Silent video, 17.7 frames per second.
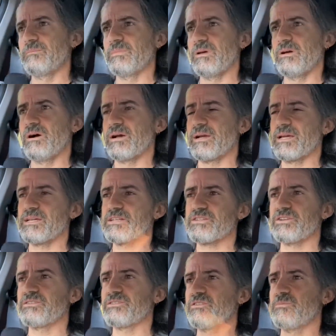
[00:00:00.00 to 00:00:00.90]
I guess
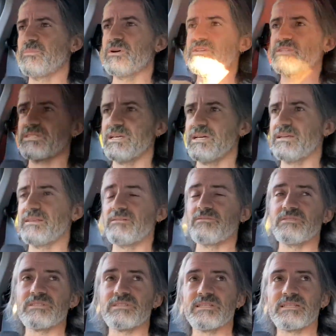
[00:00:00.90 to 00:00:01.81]
you could almost say that
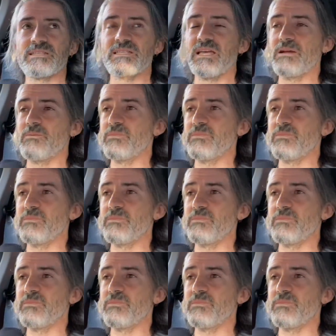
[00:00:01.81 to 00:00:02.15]
was the same